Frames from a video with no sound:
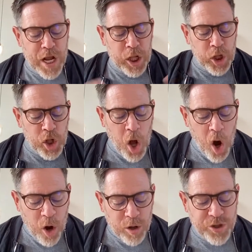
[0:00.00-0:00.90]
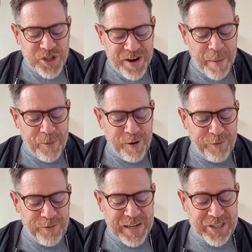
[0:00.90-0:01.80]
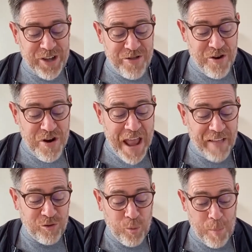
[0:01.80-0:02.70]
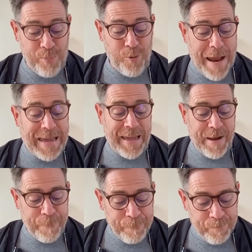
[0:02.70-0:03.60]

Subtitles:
a large number of fish, and their nets were breaking.